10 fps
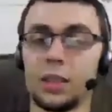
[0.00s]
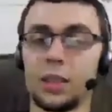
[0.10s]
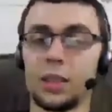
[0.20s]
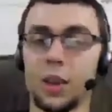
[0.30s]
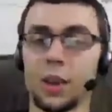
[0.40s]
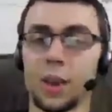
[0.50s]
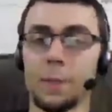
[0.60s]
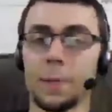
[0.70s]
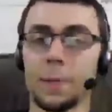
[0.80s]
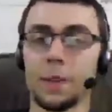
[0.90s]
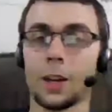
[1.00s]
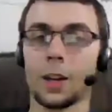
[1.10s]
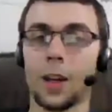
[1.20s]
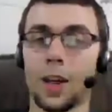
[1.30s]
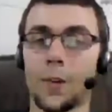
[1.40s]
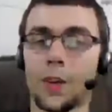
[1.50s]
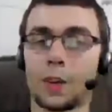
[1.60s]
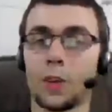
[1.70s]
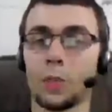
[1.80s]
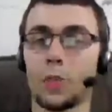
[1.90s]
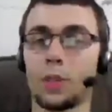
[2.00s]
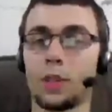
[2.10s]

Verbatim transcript: Okay. Uh, now for this group.